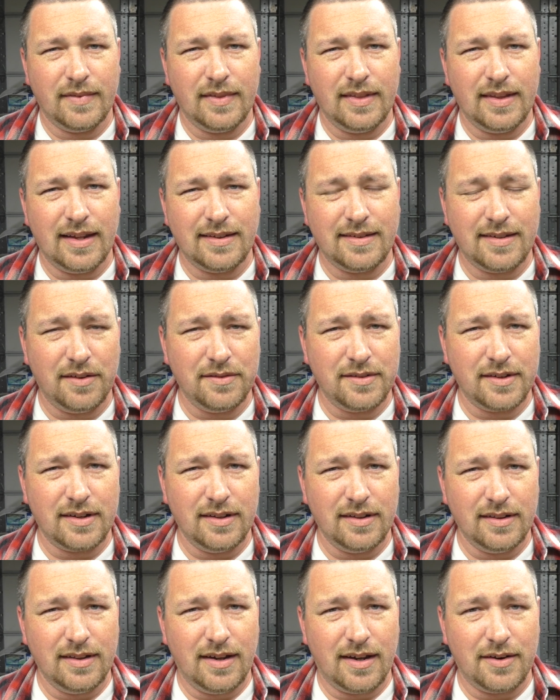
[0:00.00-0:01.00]
that sounds like
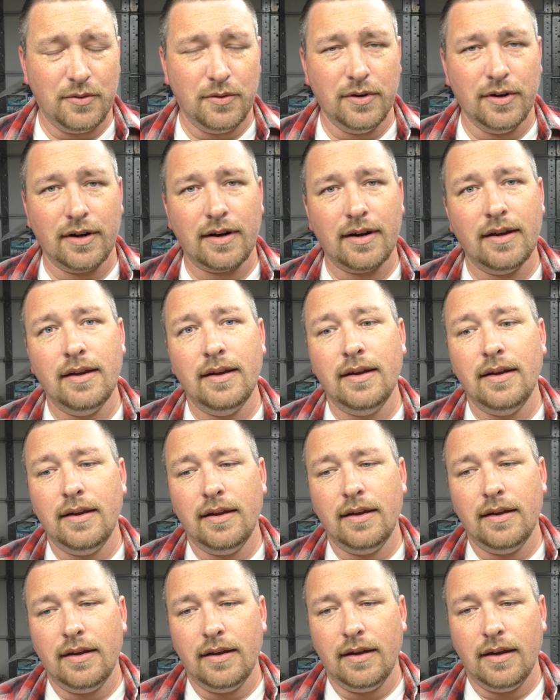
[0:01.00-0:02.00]
a lot of work,
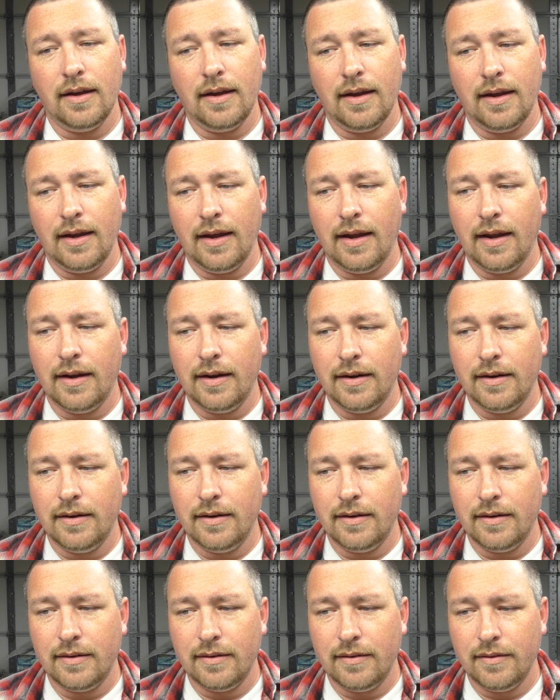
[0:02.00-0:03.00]

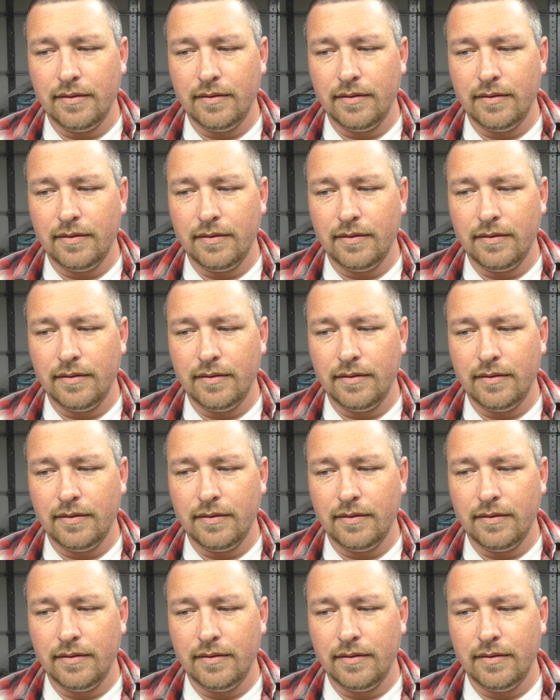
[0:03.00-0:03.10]
and